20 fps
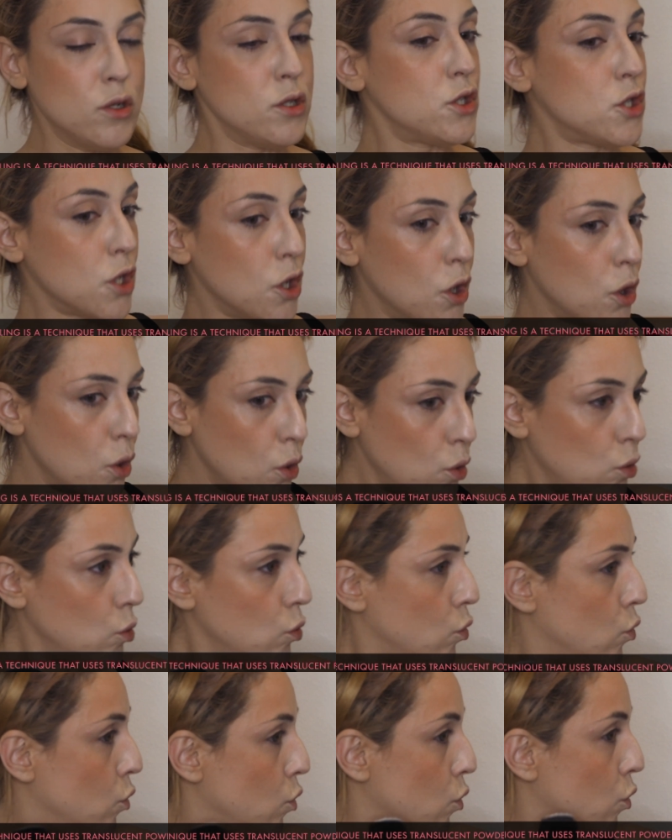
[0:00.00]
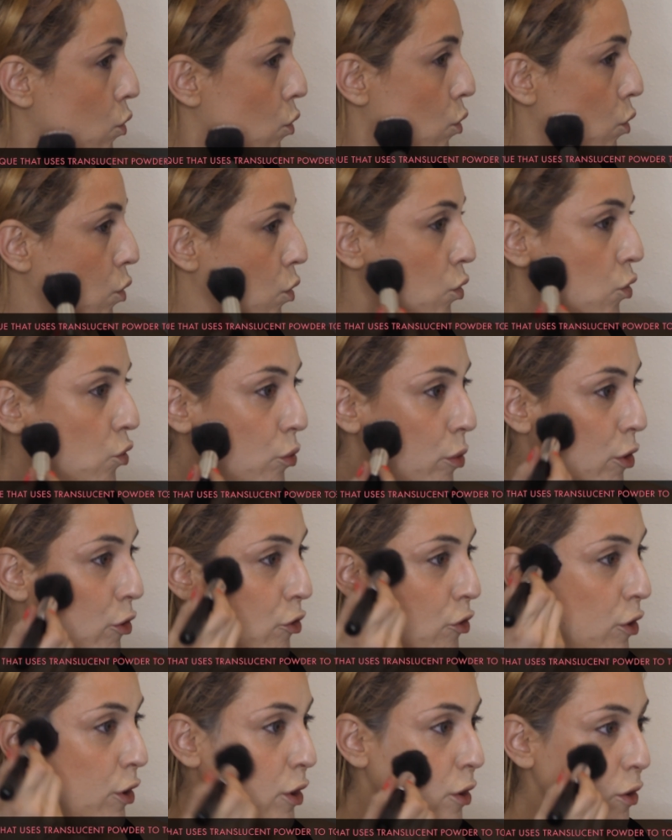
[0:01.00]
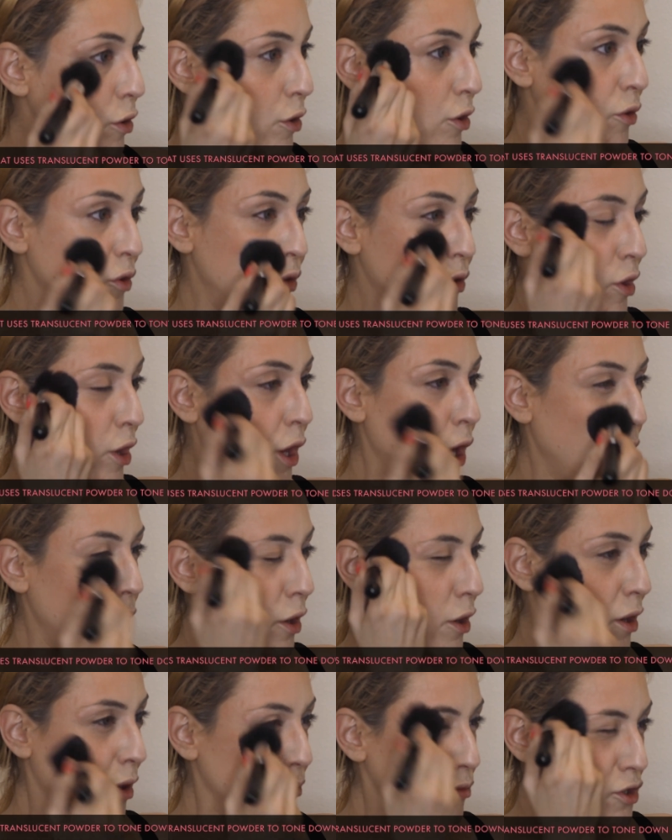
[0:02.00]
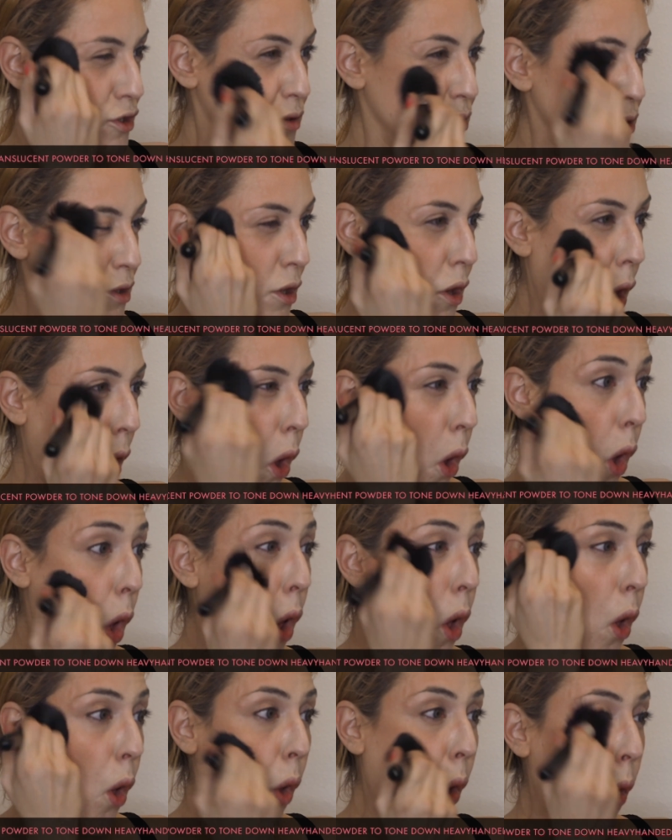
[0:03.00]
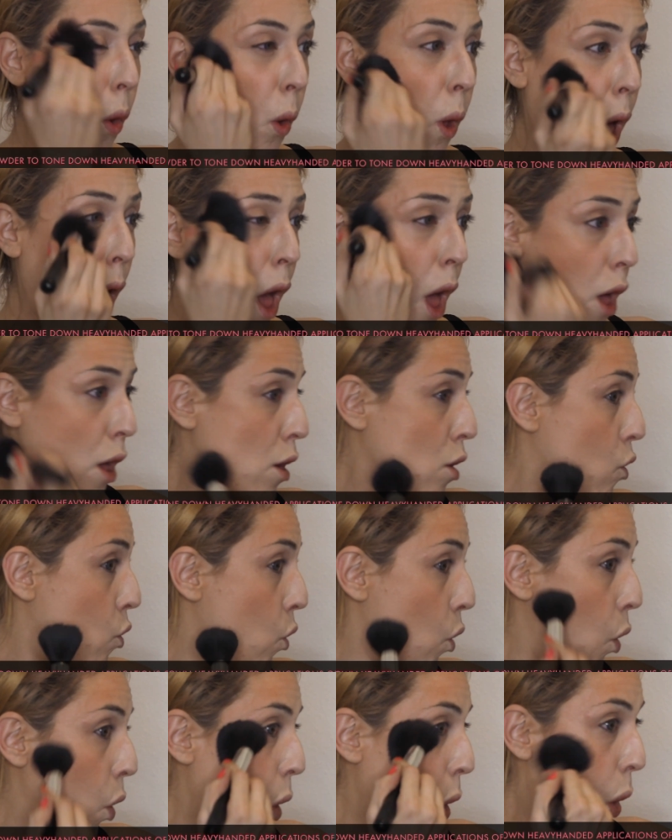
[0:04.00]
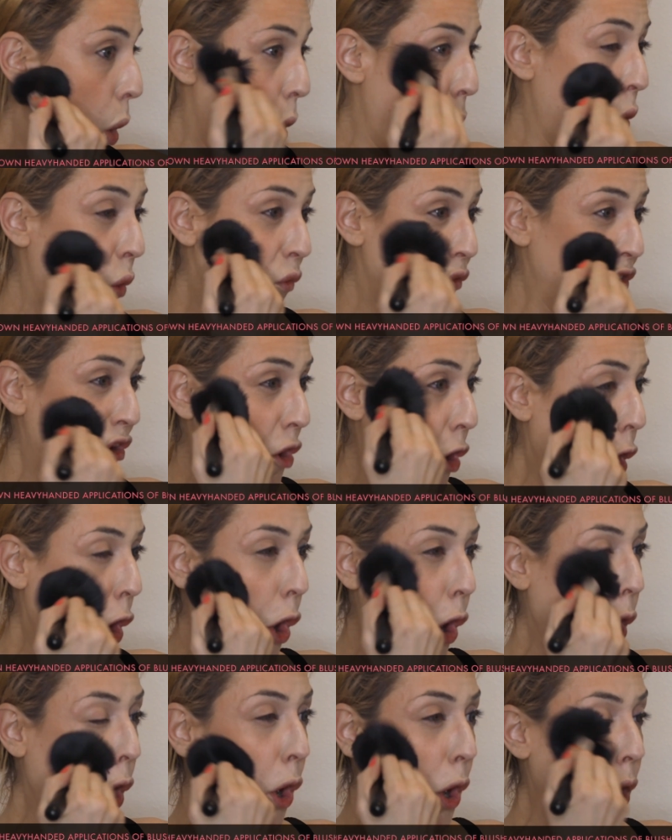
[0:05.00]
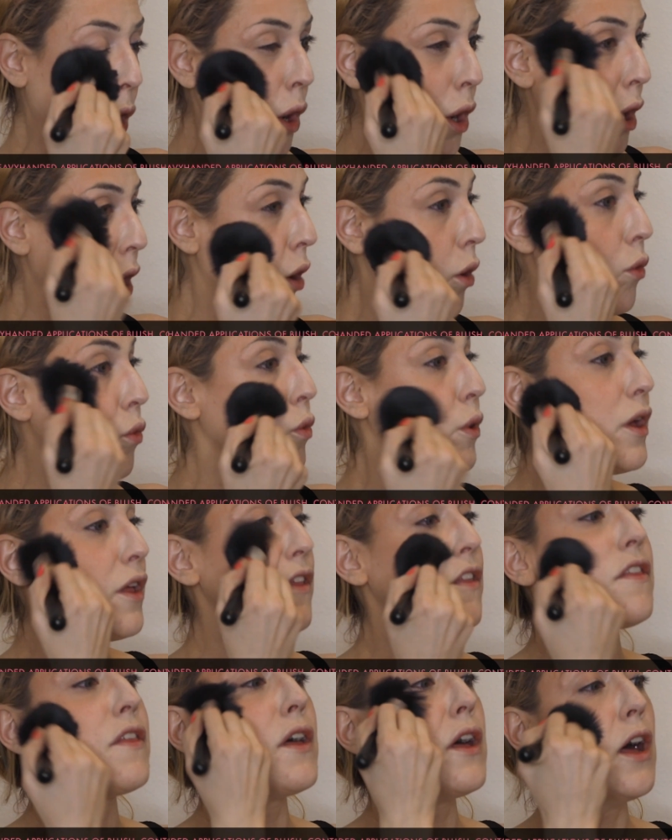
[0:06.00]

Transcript: So, especially on this side, I'm just gonna go over with